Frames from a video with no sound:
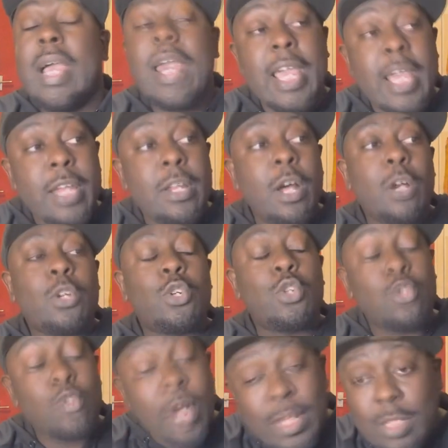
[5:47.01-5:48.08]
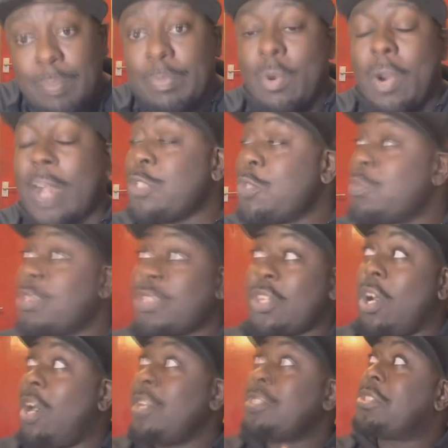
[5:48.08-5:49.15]
Incredible. And you just
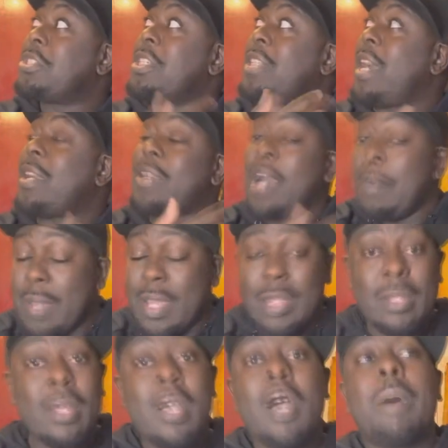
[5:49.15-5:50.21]
can't see that coming.